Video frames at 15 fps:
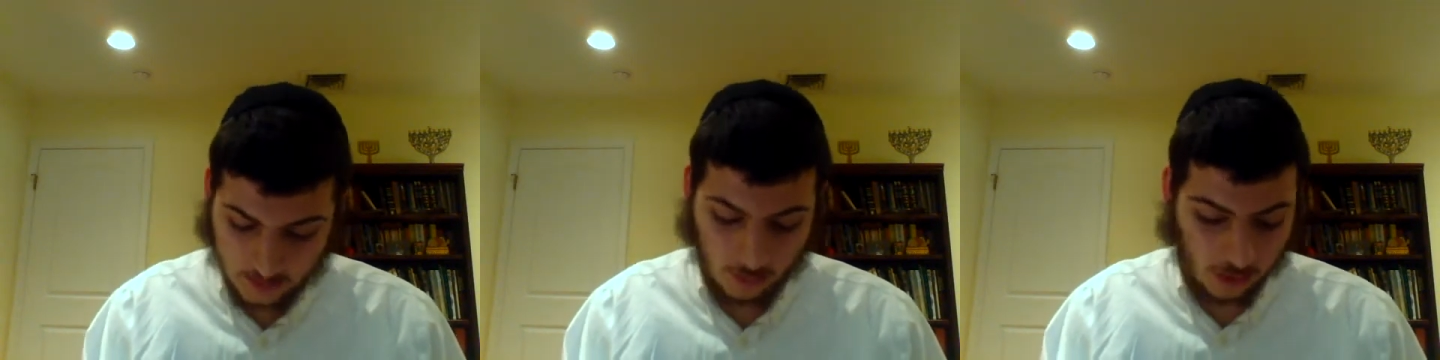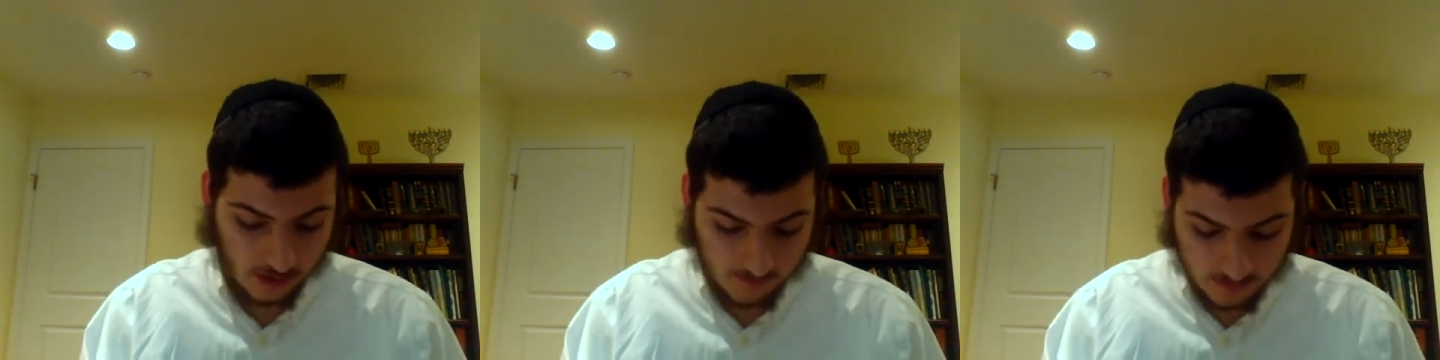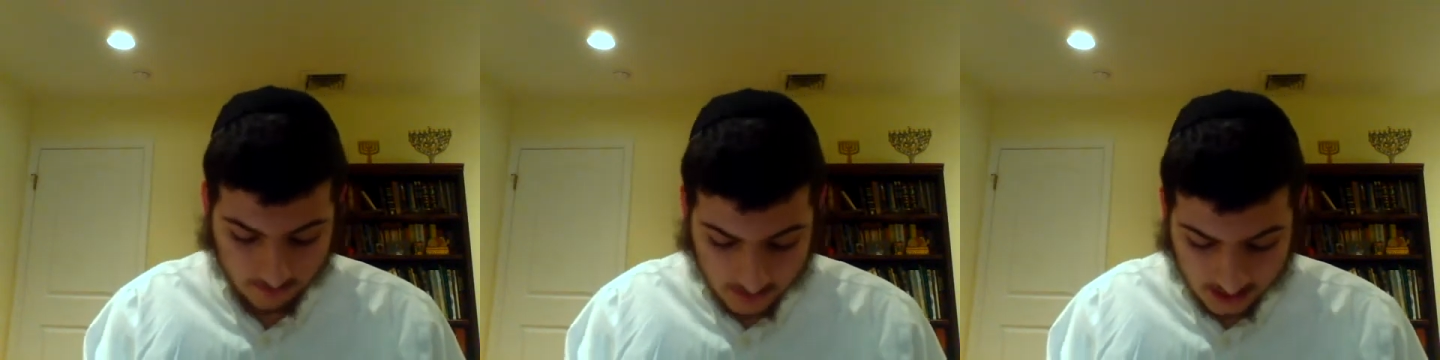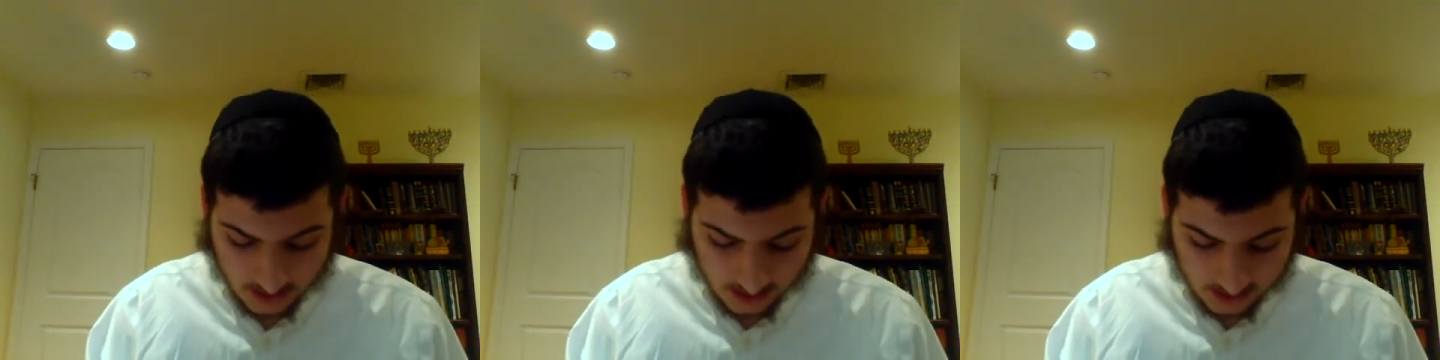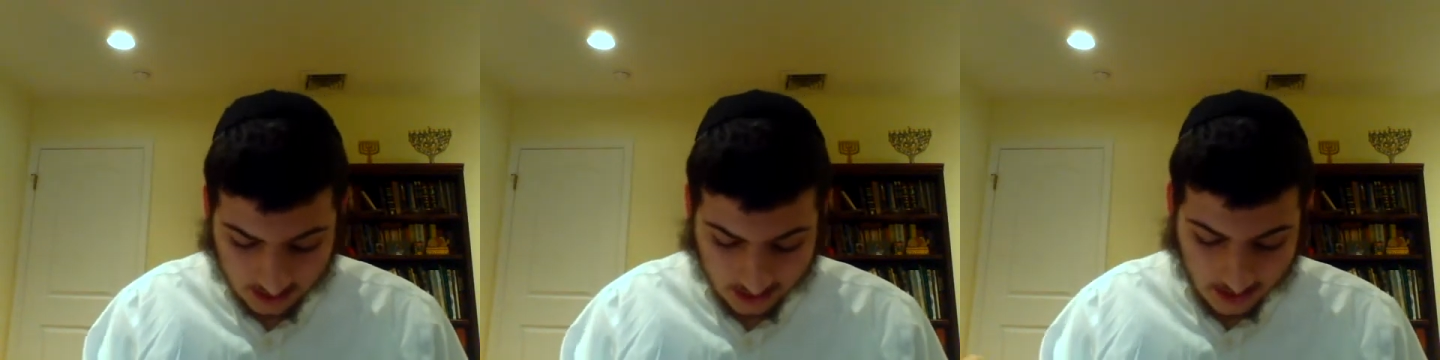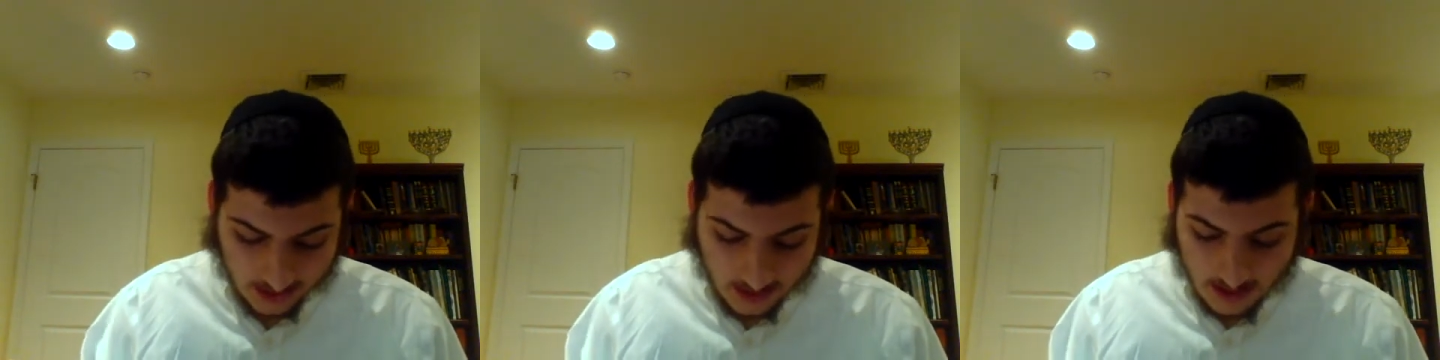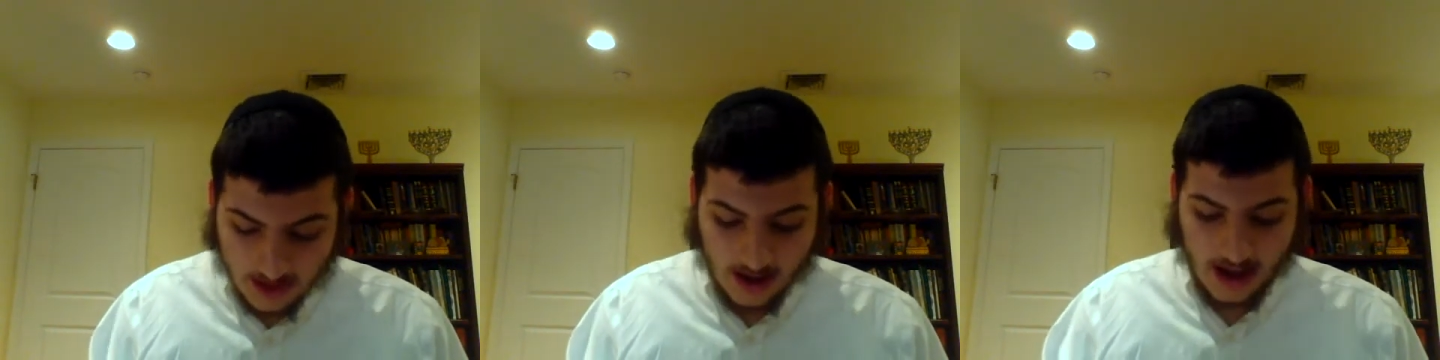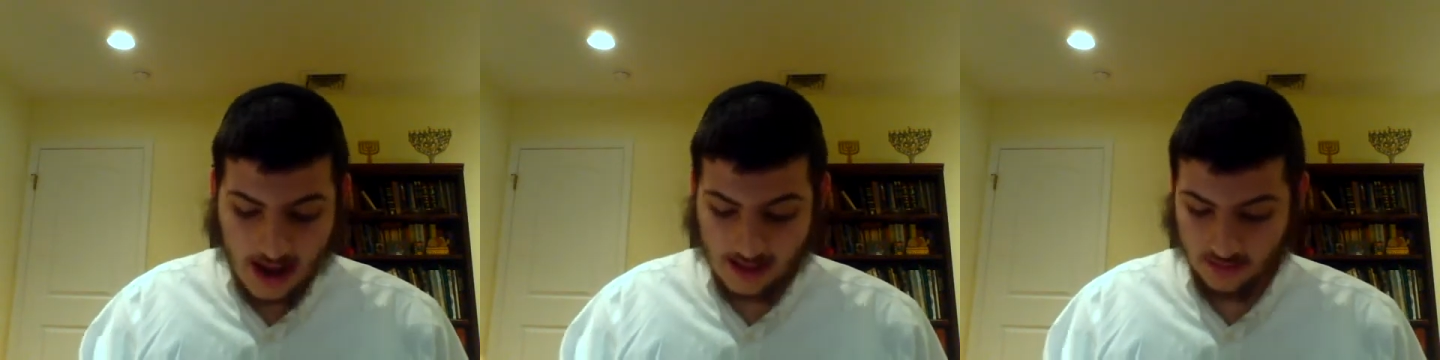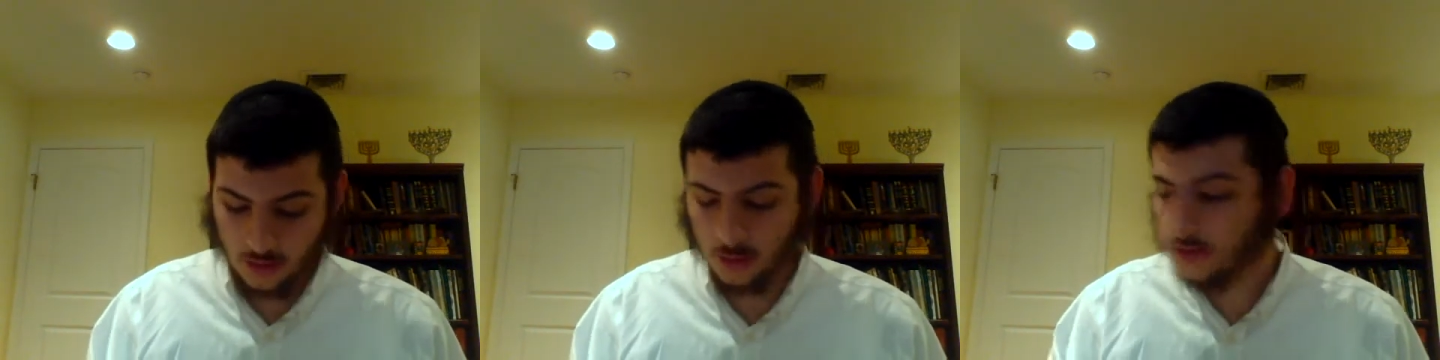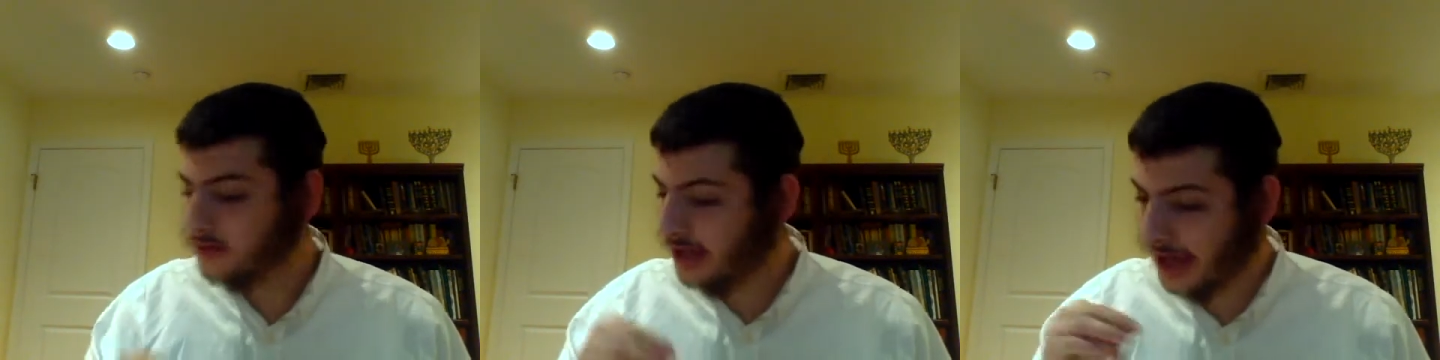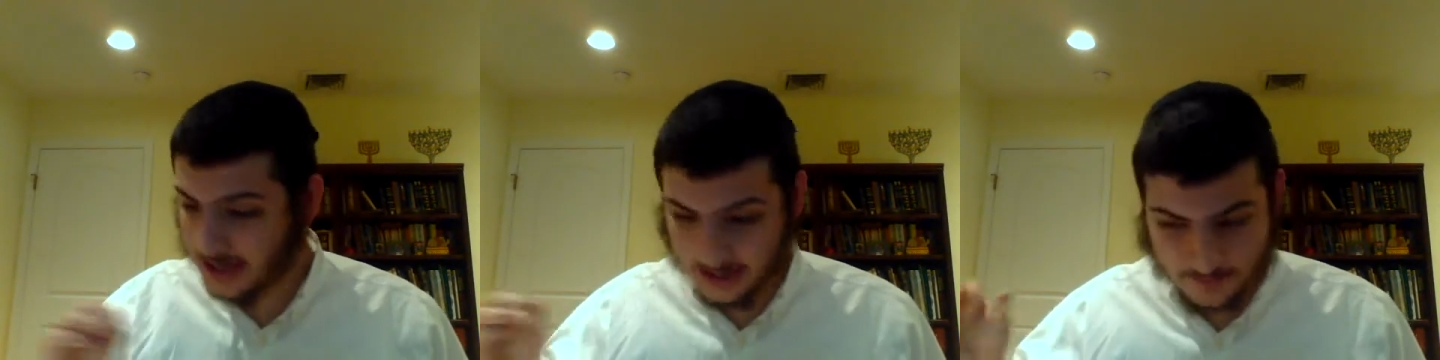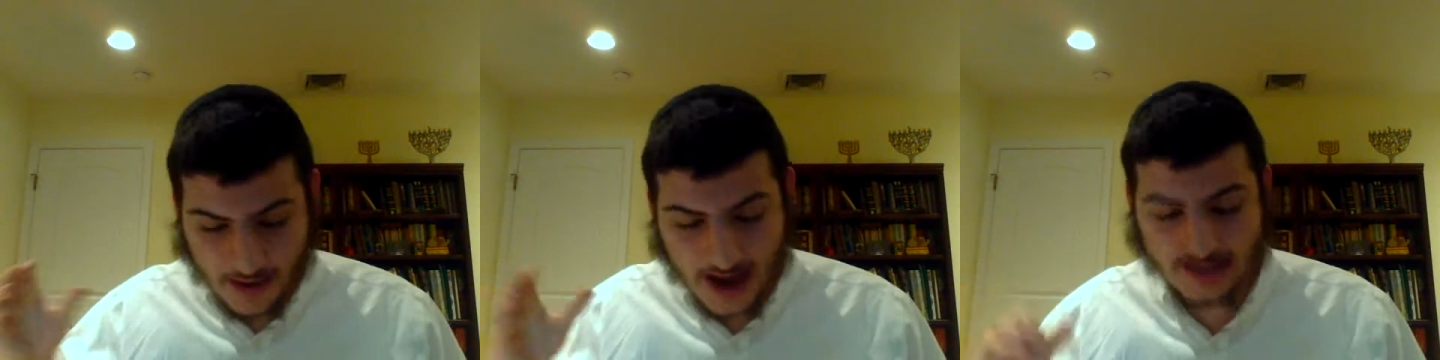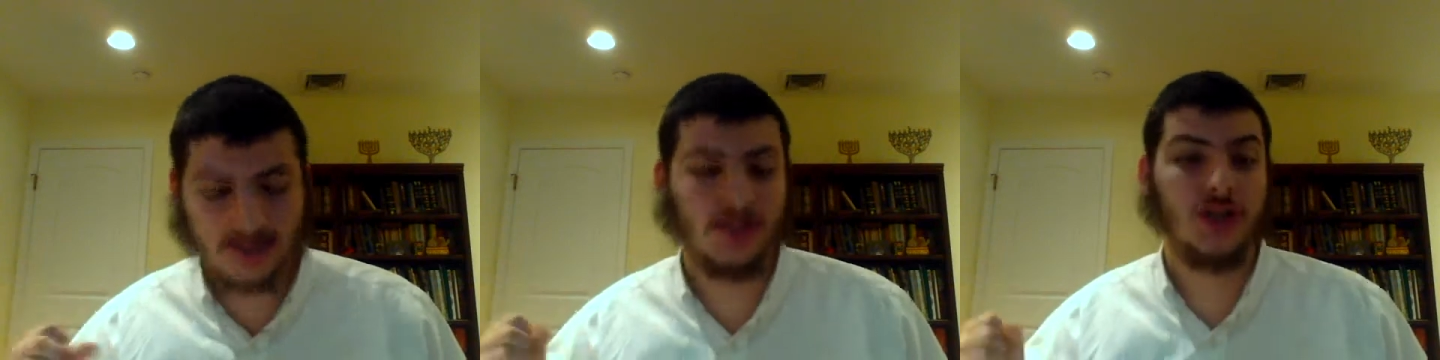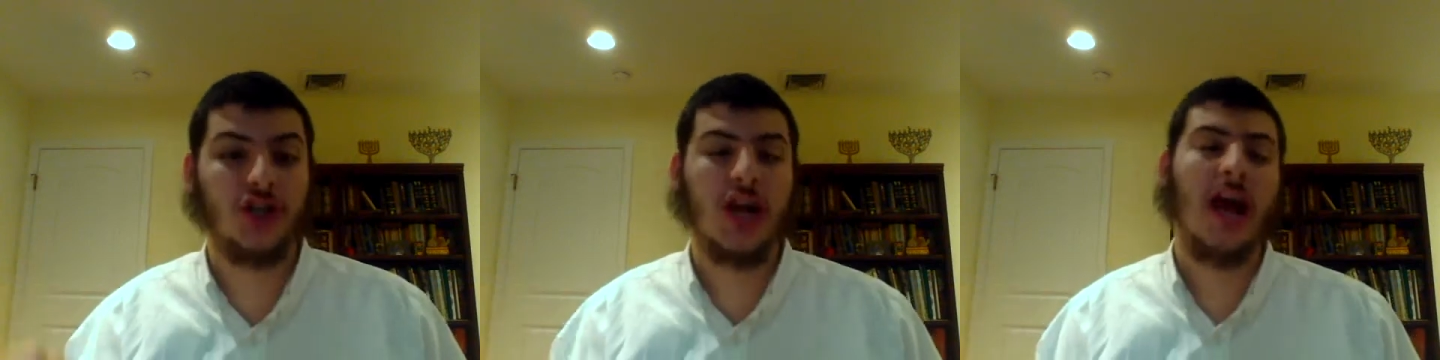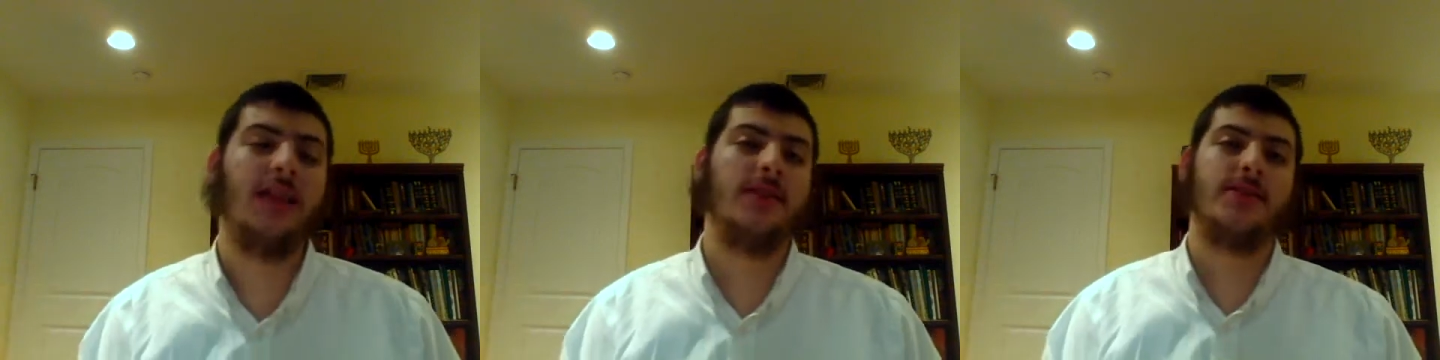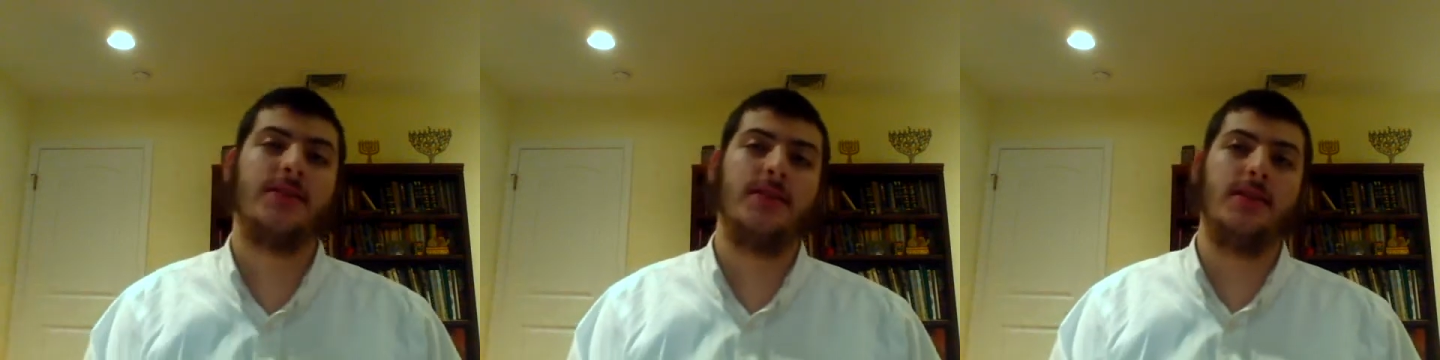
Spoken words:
He woke up at midnight, and the whole day he passed in shalas.